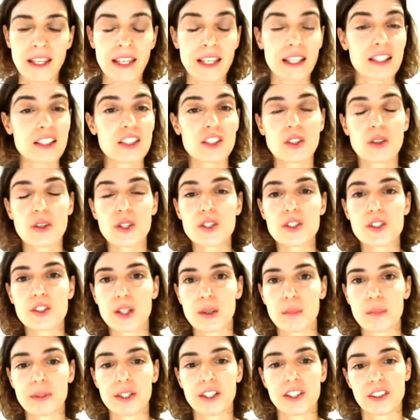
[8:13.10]
so is your
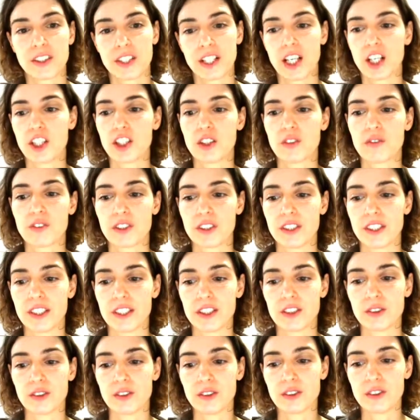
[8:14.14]
appreciation for
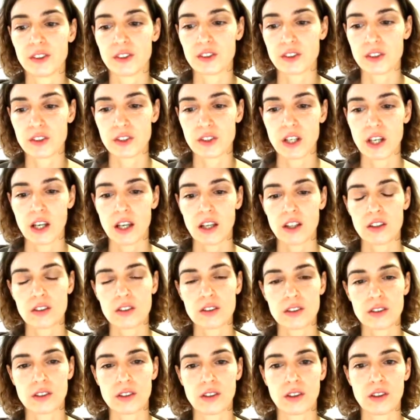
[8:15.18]
these oils.
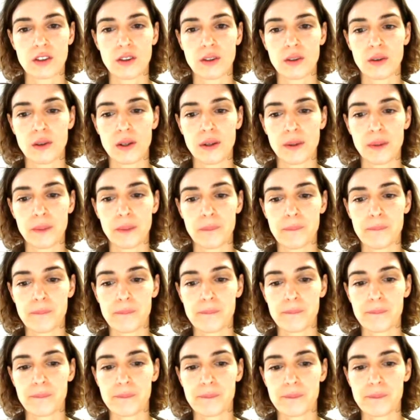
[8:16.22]
So, um,
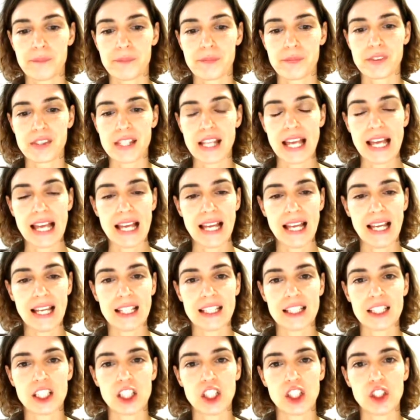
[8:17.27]

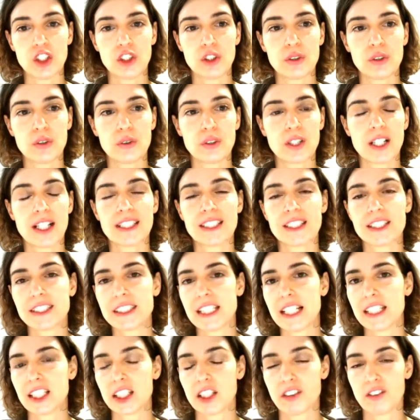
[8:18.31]
and your
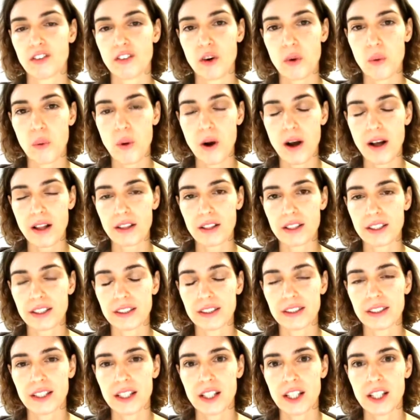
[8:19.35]
understanding of
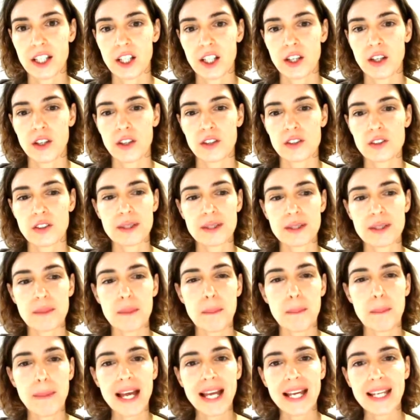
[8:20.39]
quality. So
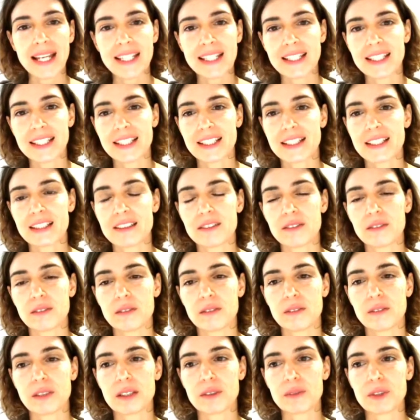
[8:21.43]
depending,
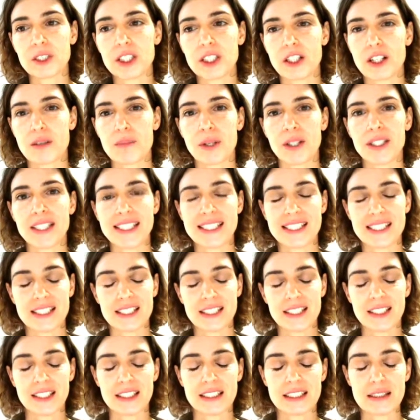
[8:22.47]
when we talk about
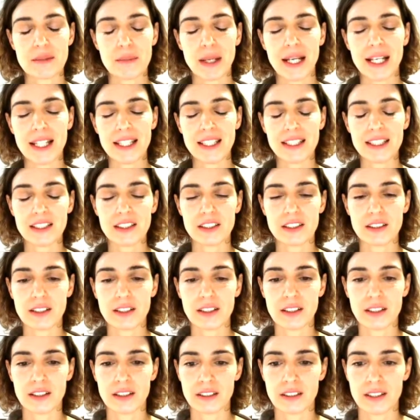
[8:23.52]
distilling, depending
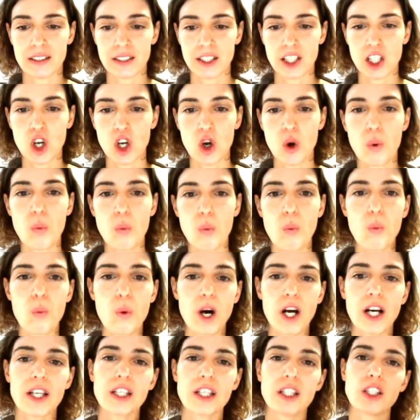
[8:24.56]
on
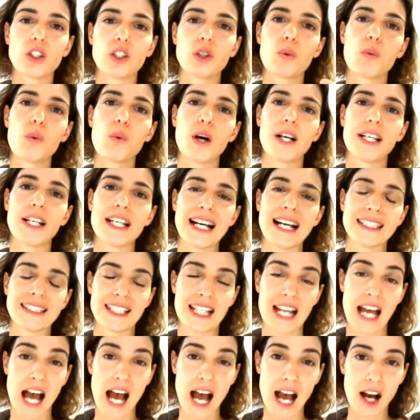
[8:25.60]
what you want as
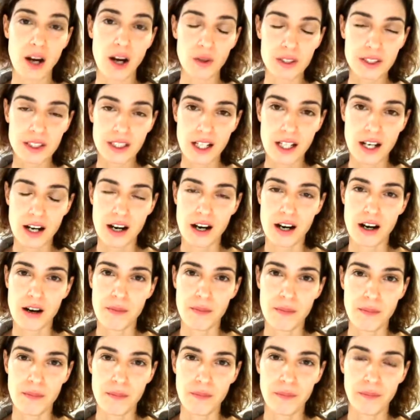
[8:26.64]
an
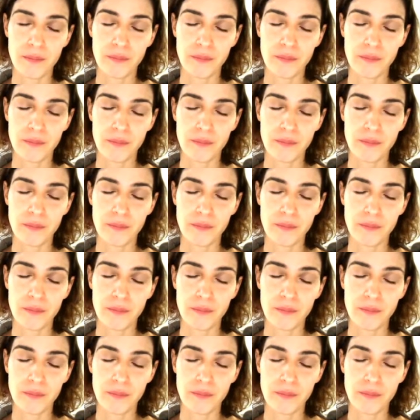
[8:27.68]
outcome,